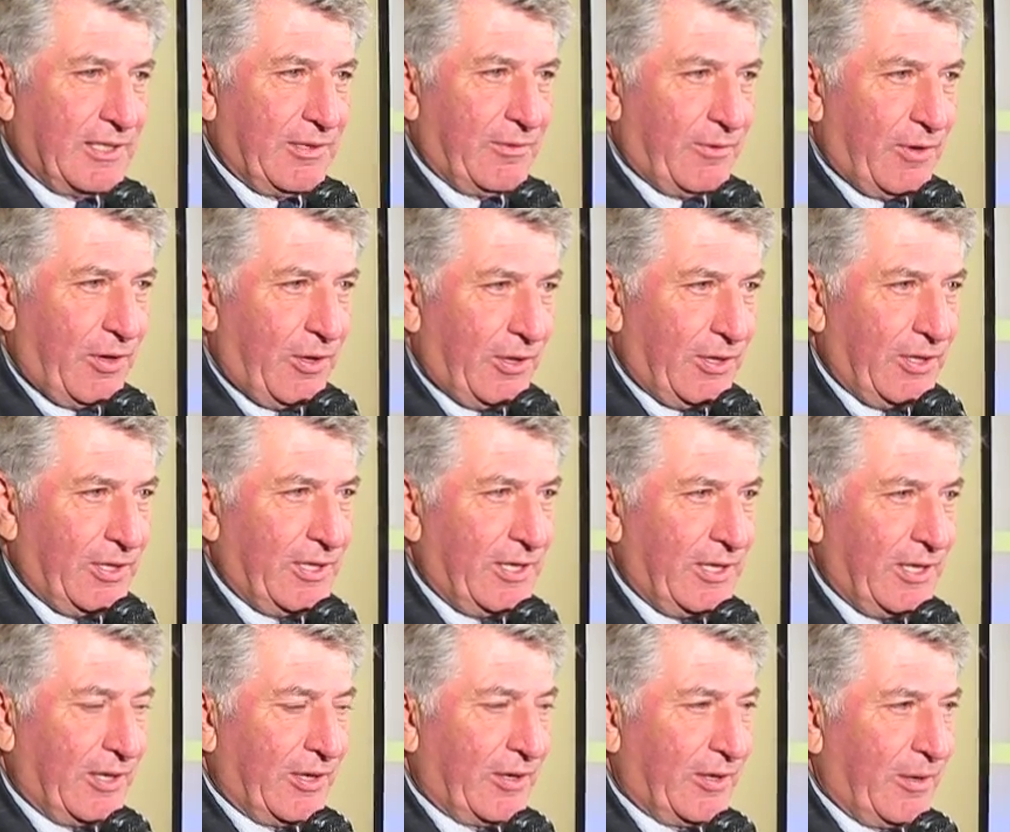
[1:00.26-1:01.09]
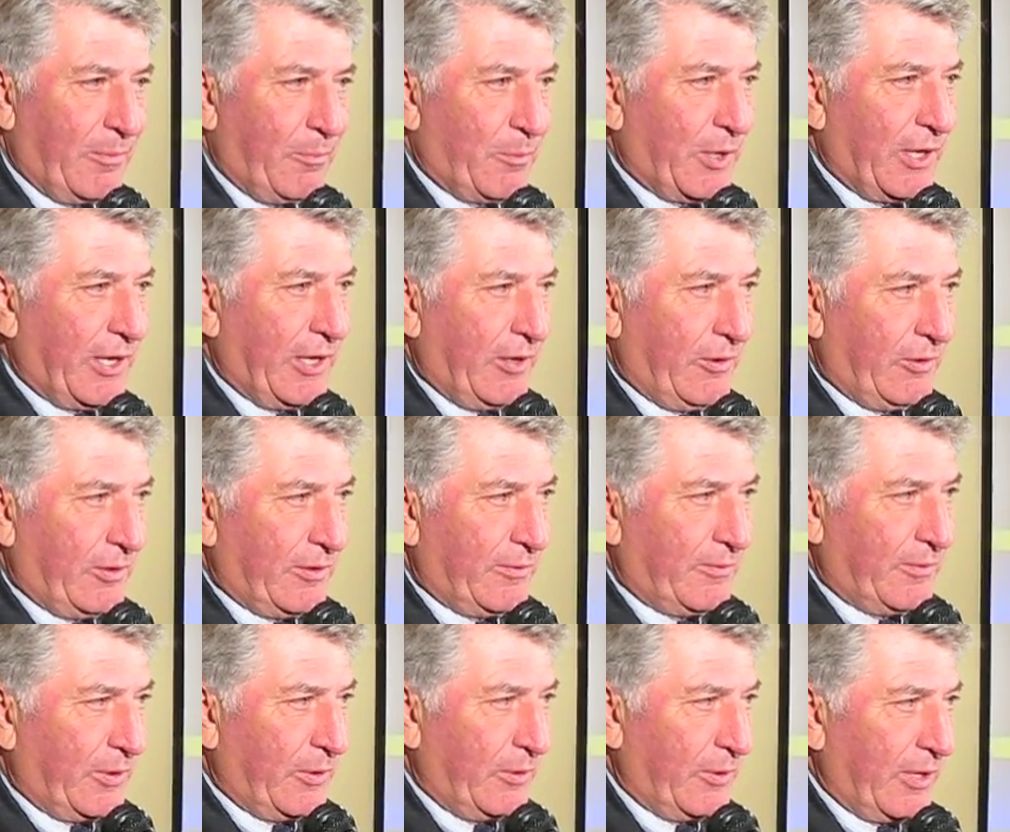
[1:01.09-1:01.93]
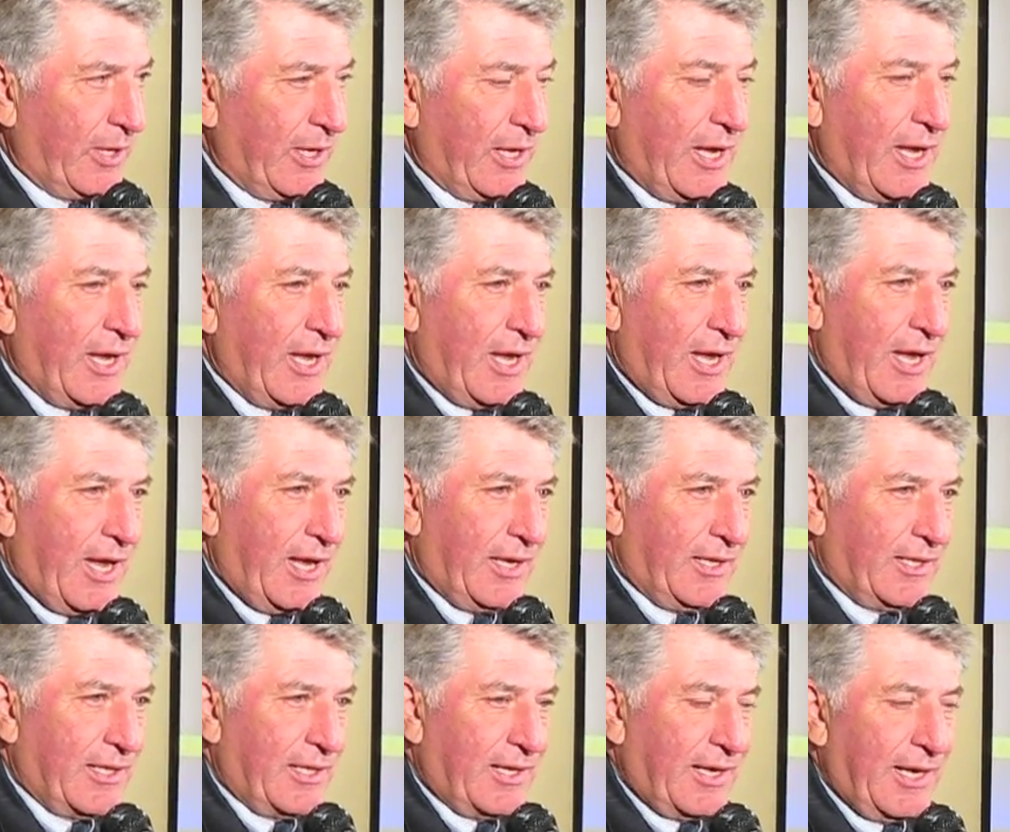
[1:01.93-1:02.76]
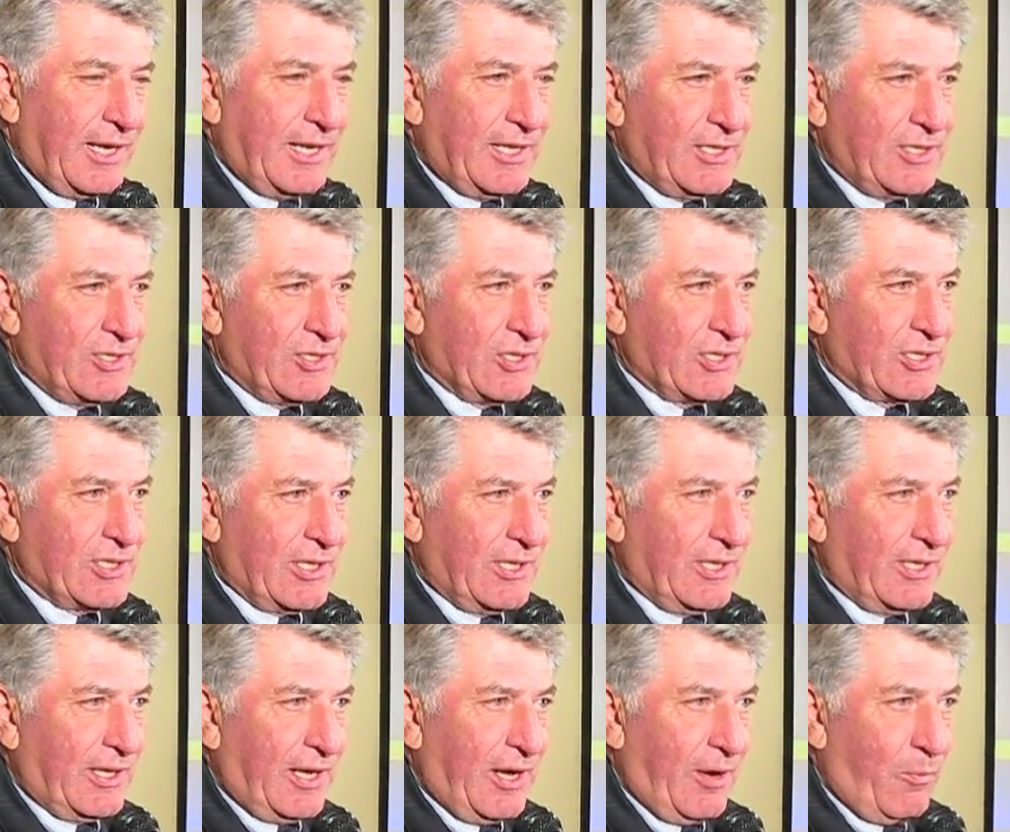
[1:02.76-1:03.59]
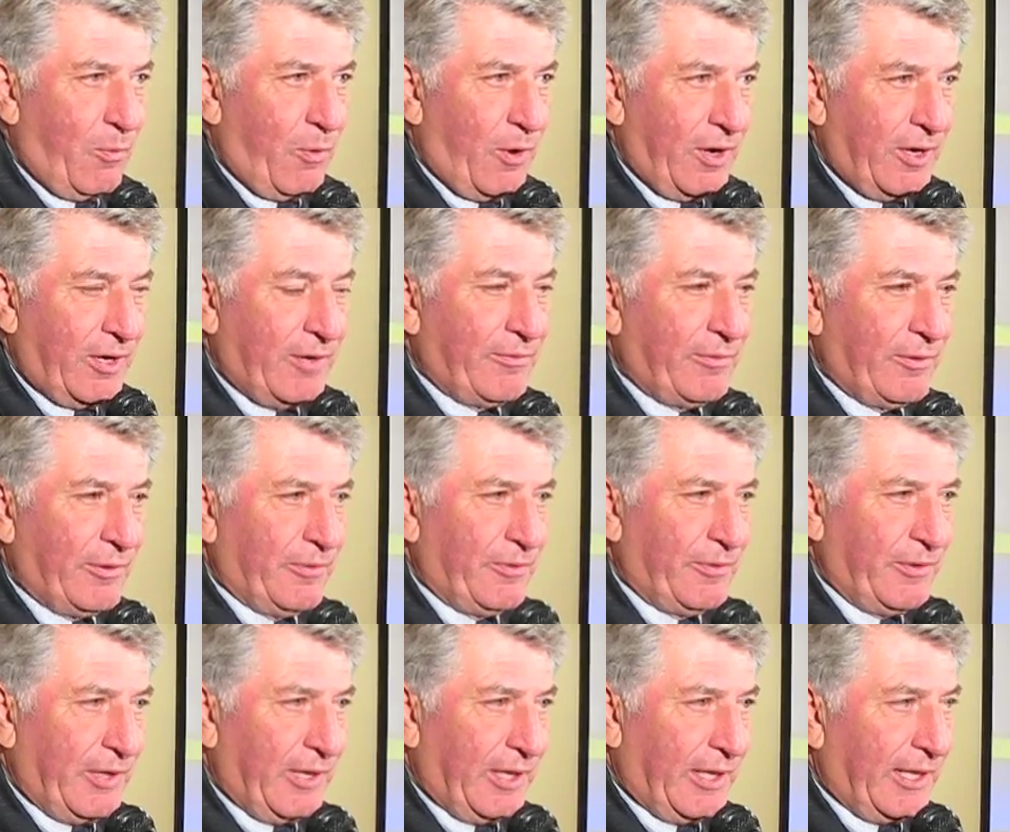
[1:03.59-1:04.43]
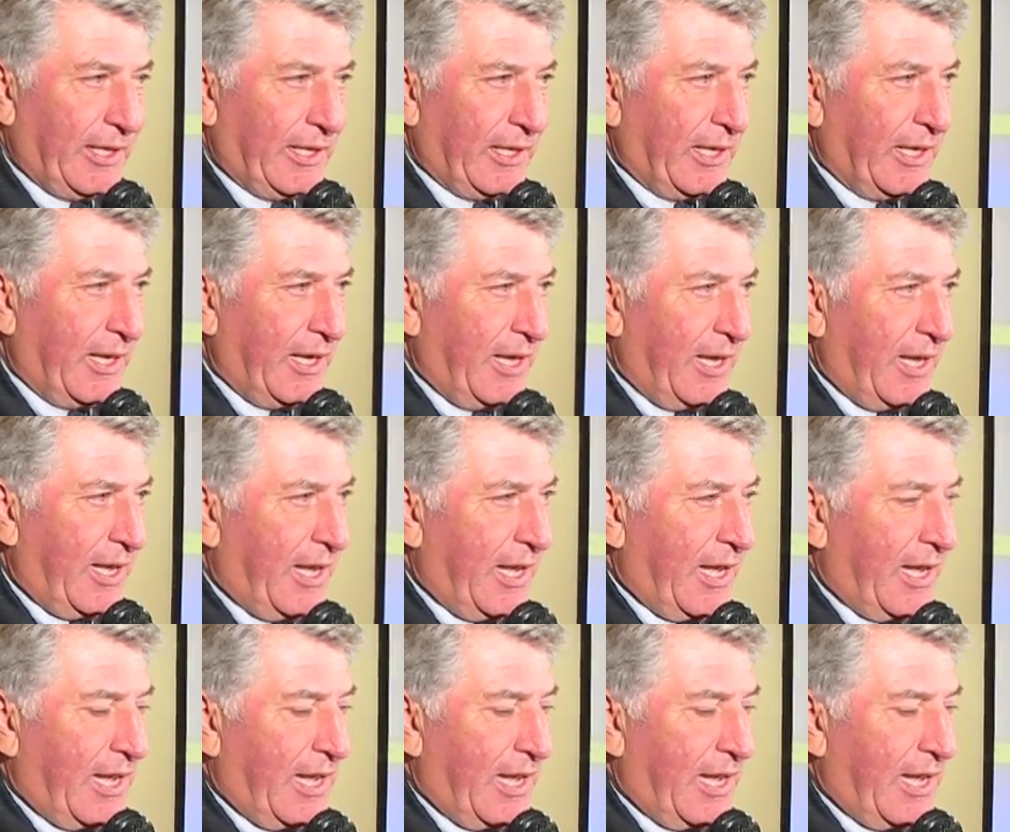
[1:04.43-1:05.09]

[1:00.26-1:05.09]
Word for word: and volunteer and bring out the vote and tonight is just a, a wonderful feeling.